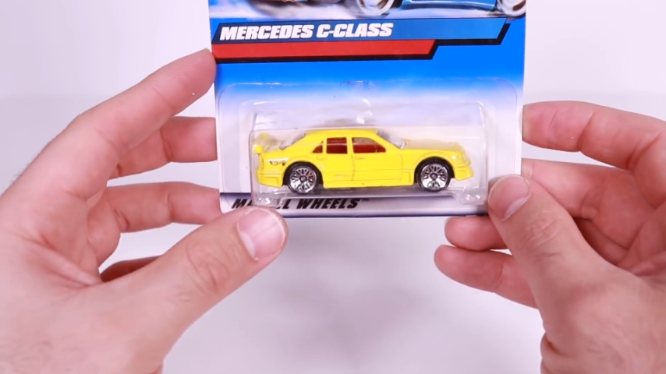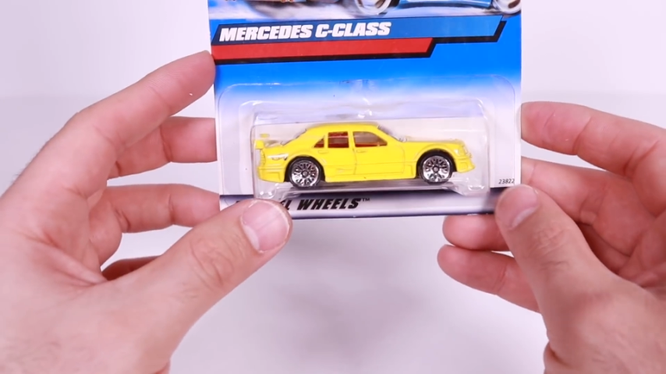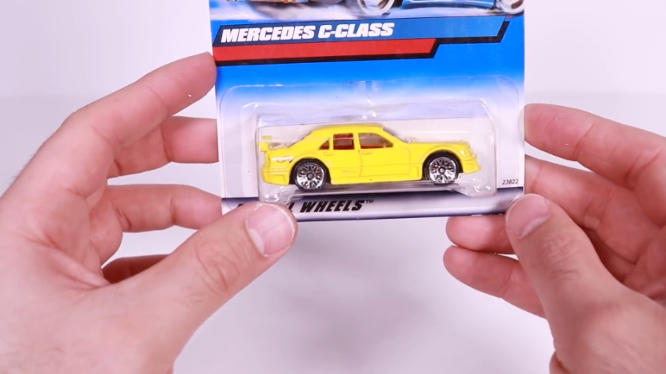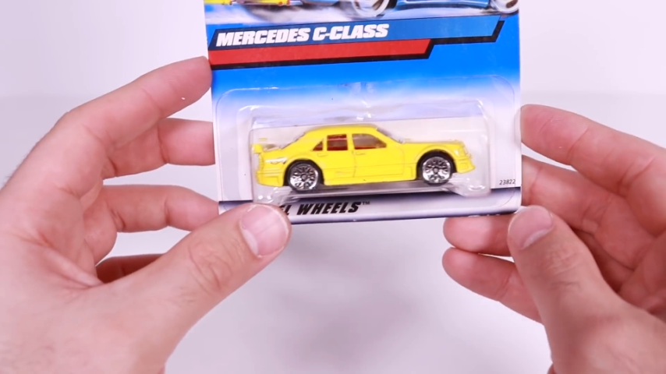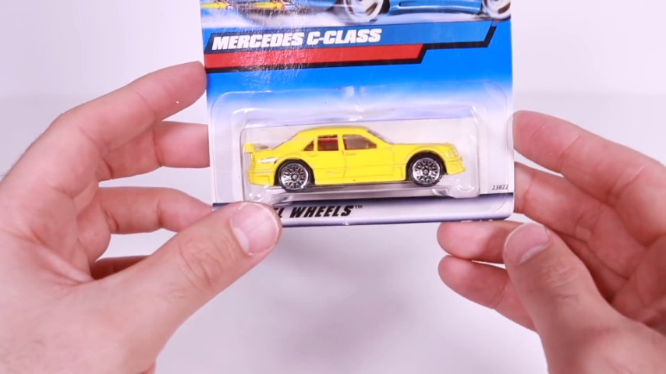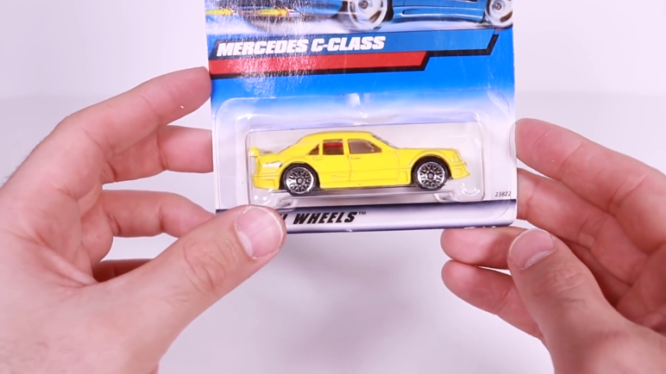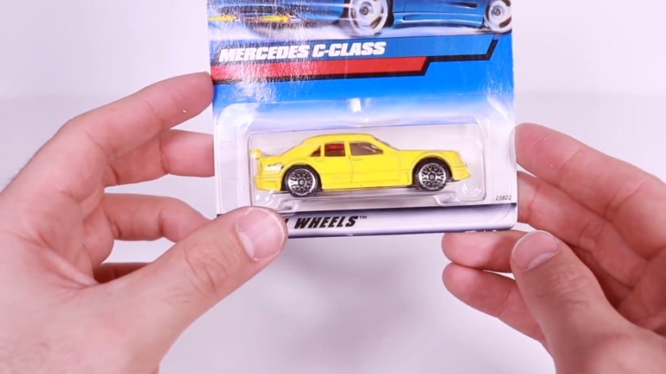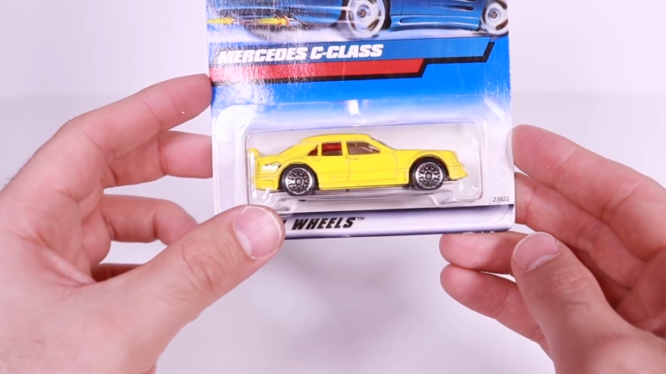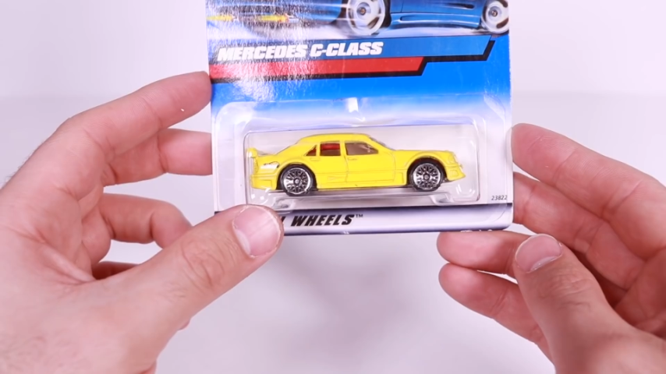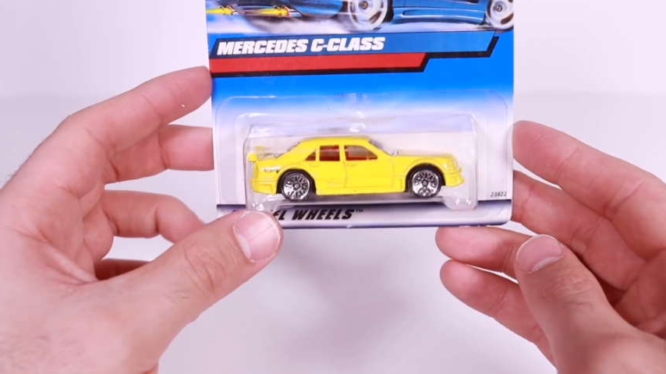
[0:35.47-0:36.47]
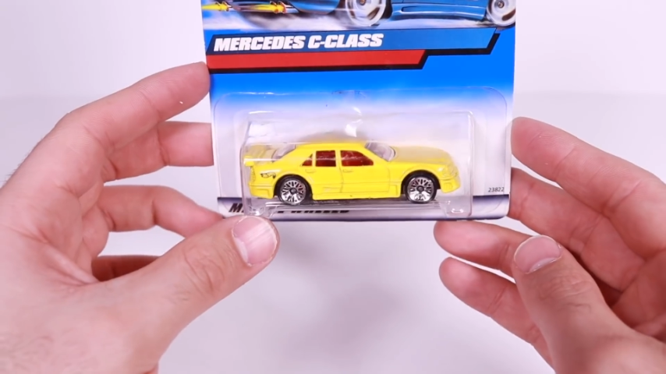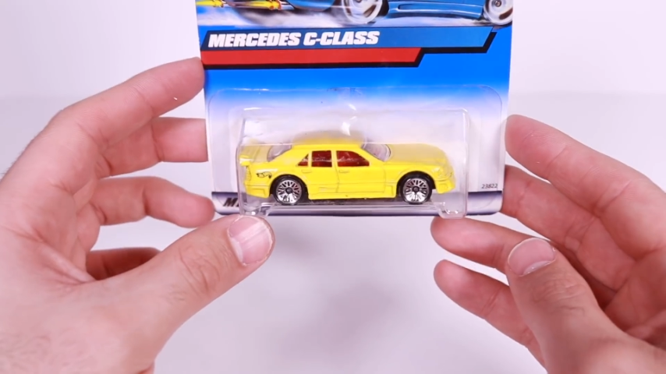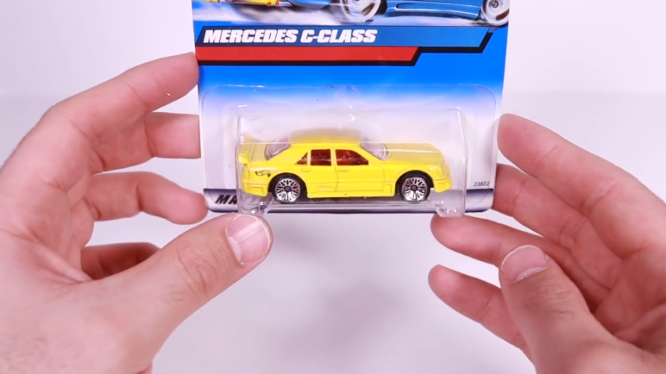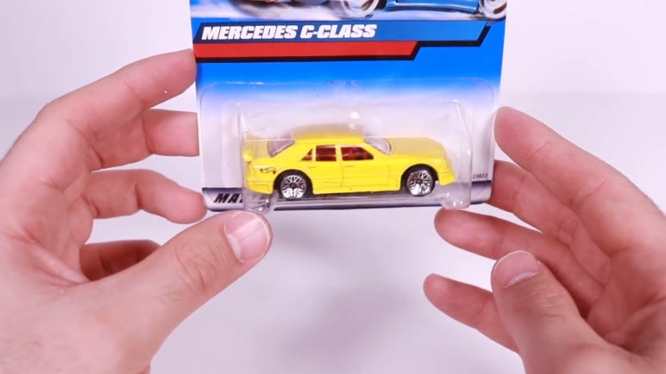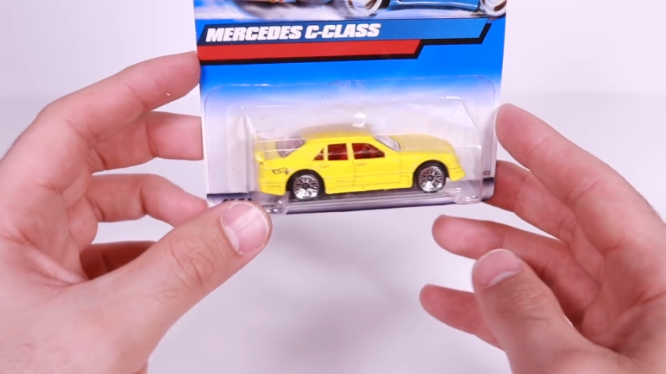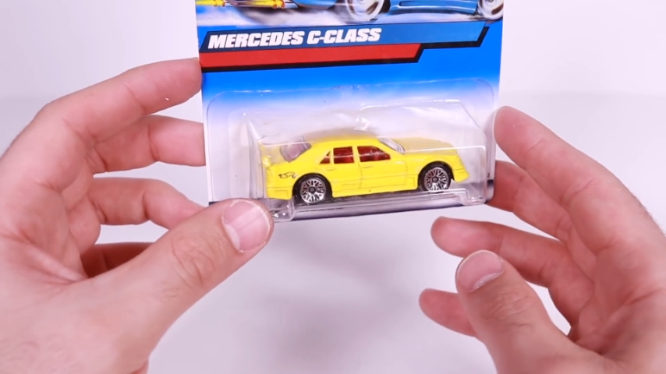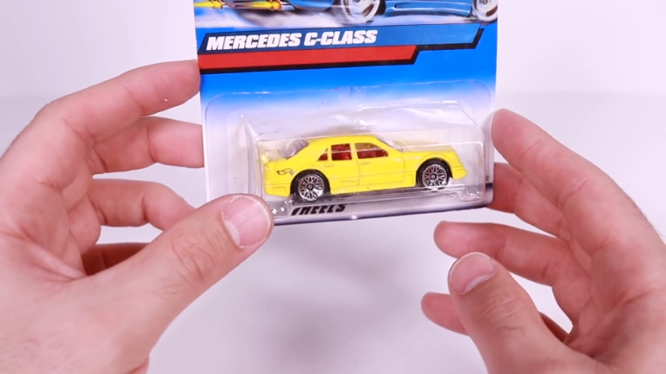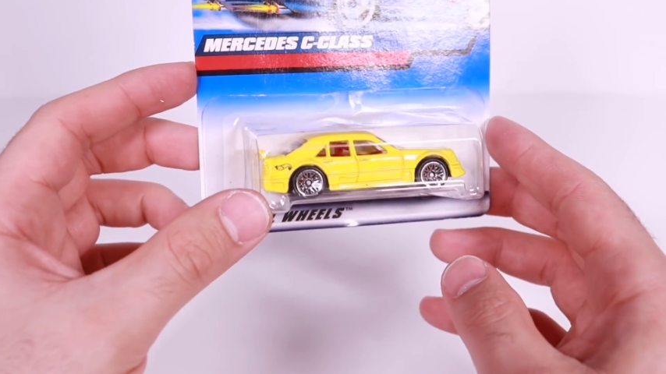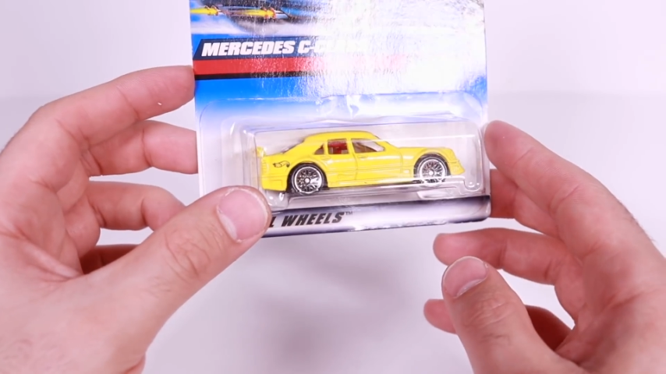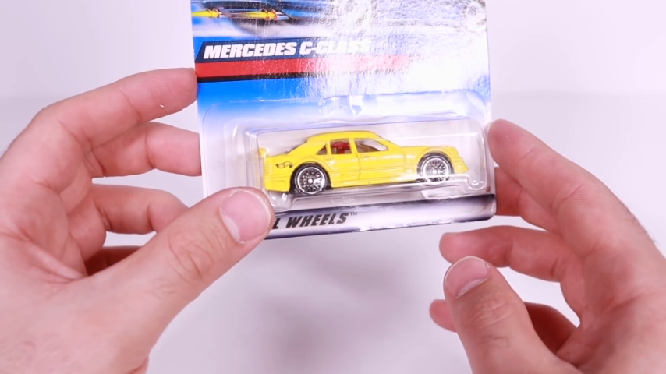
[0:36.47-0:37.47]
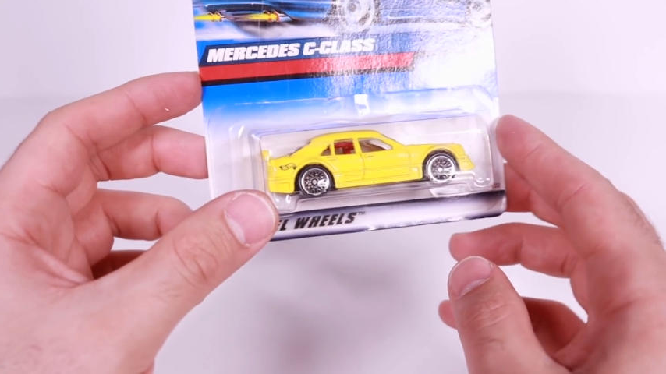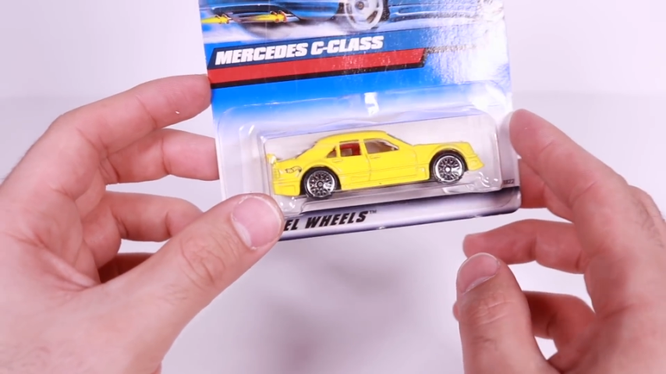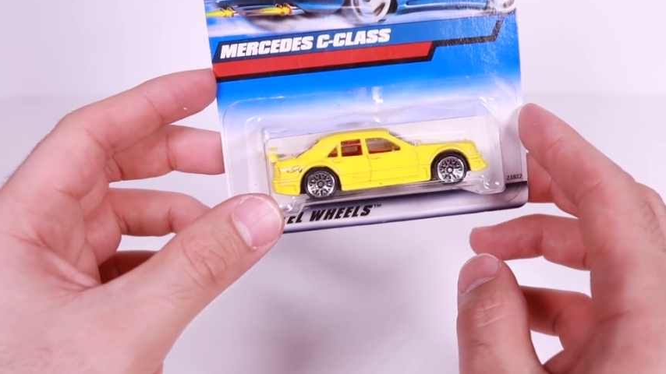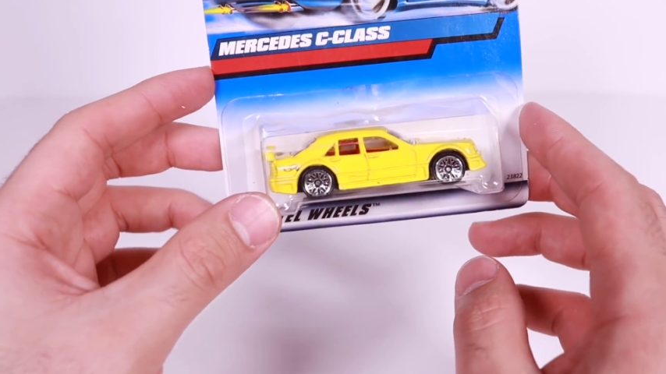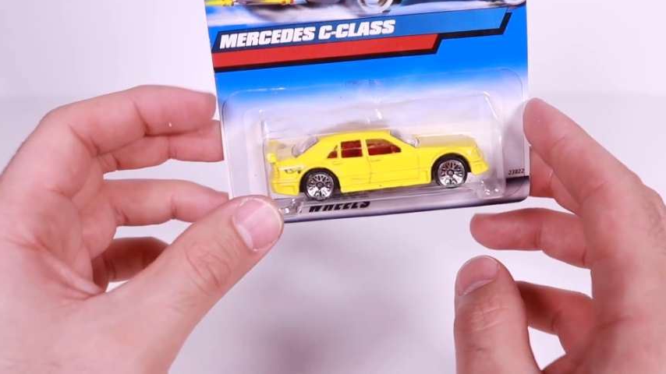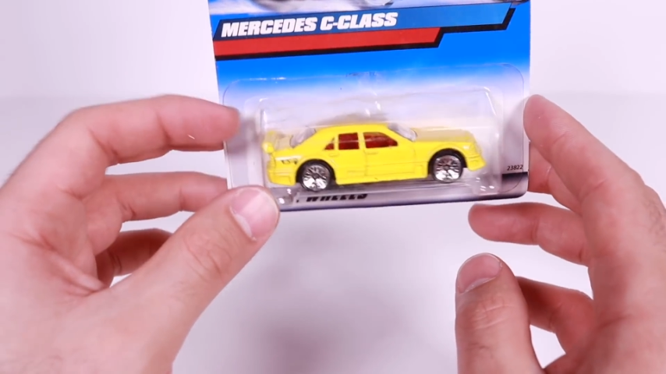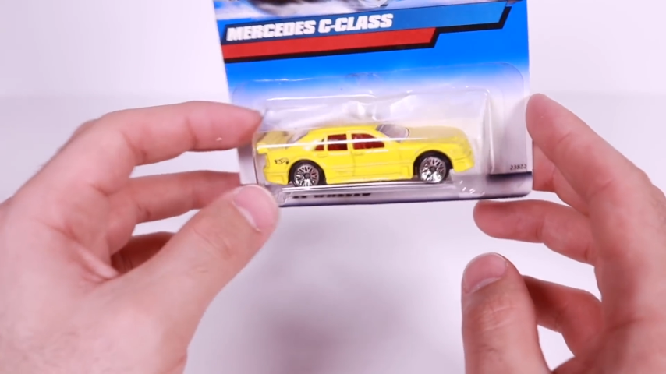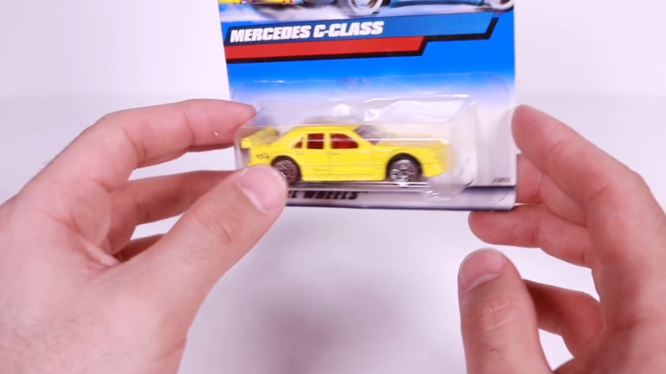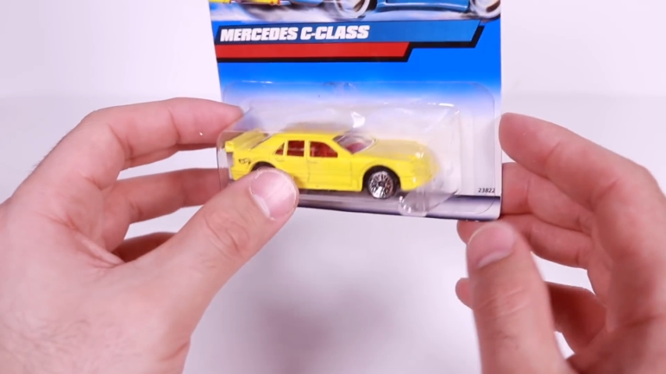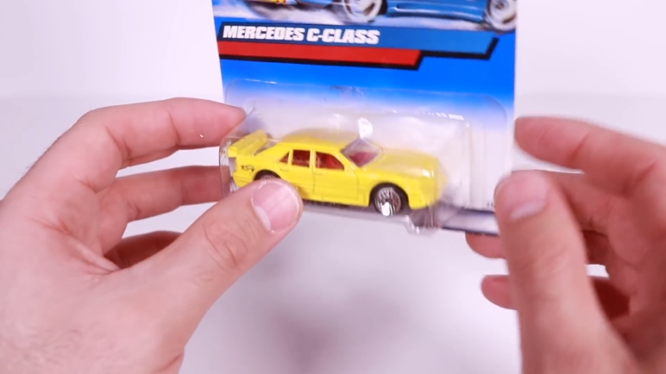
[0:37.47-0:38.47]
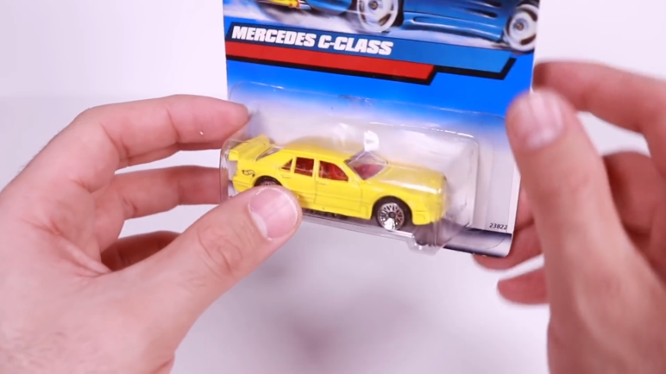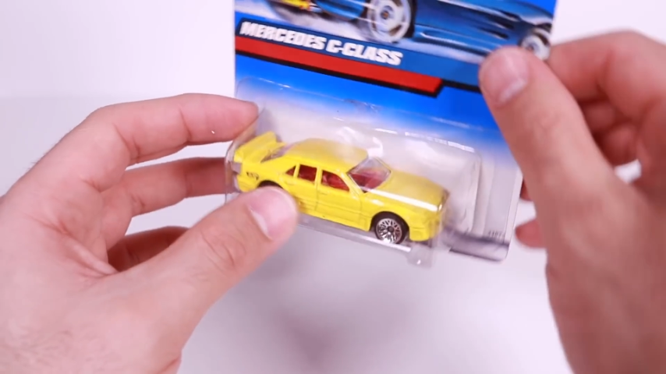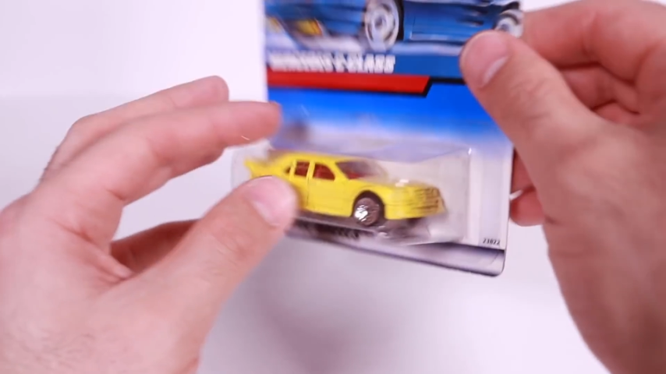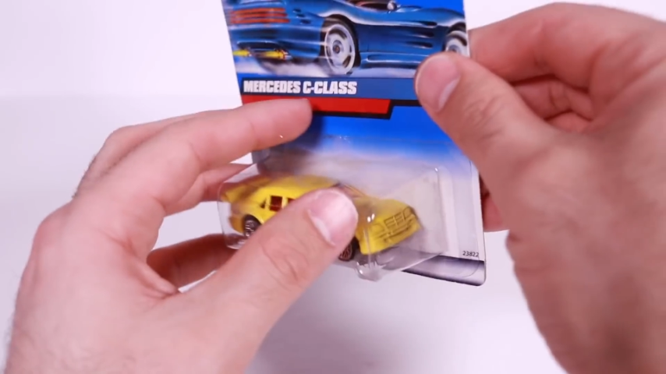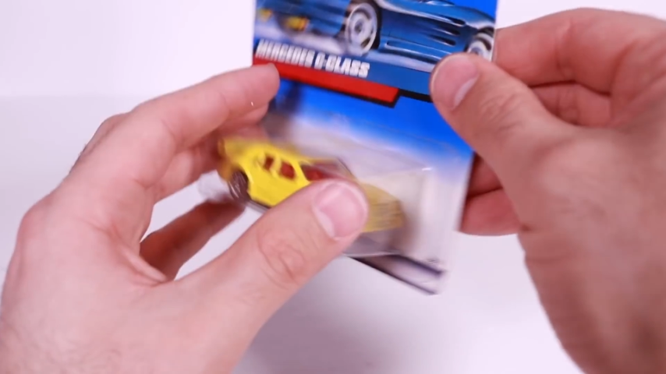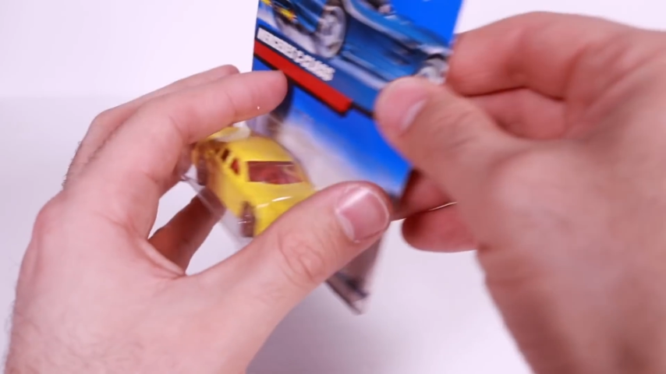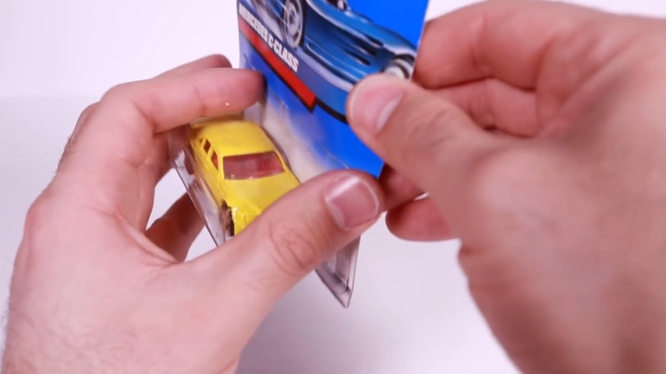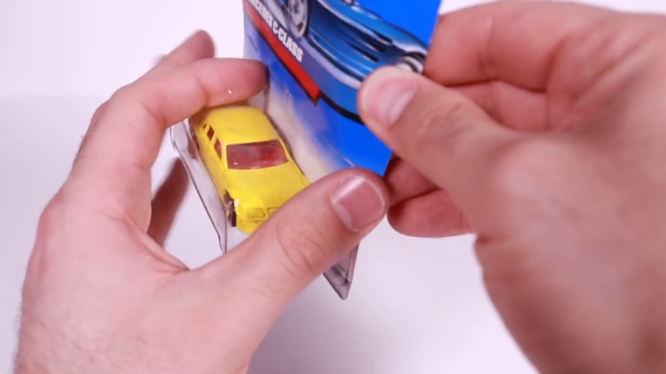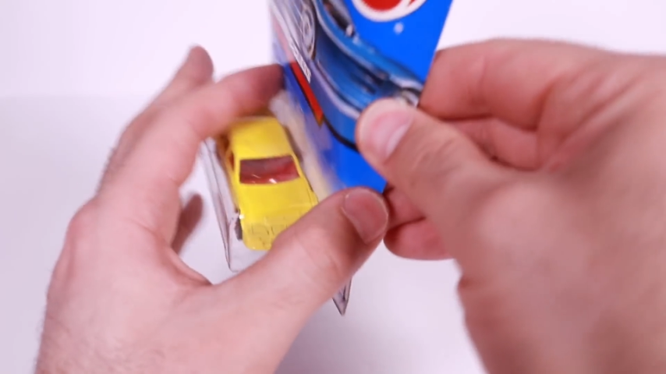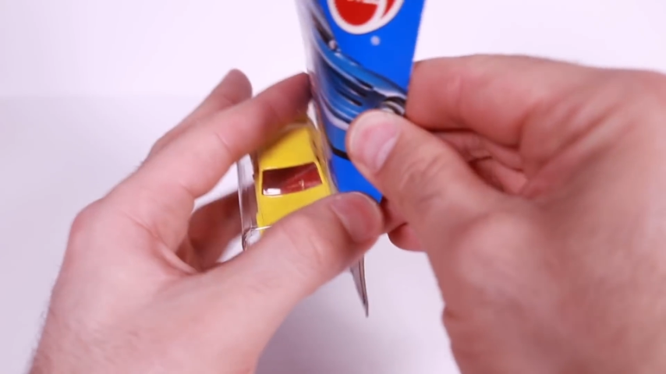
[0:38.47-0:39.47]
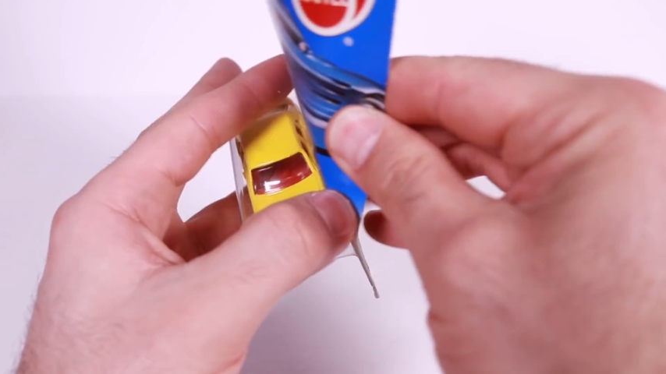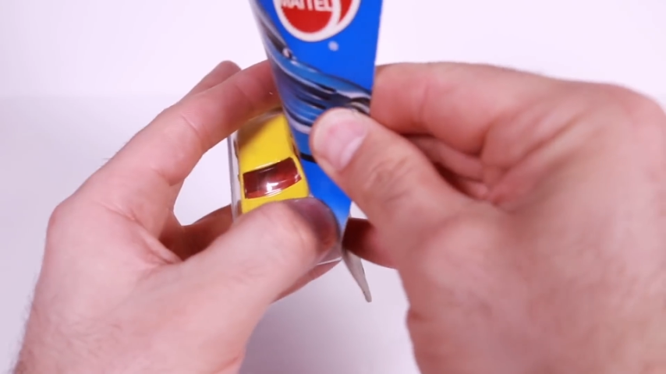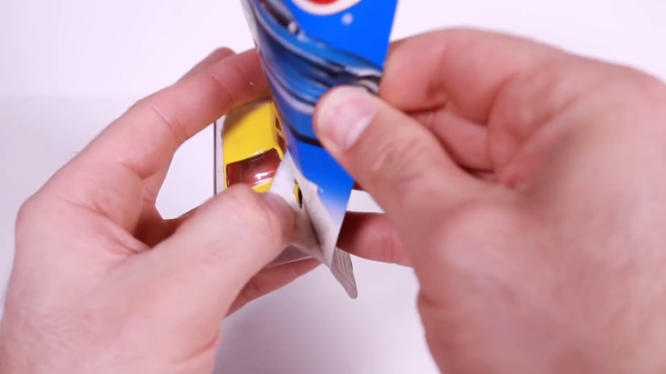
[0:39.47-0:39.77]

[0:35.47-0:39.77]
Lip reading: [unreadable: no face in view]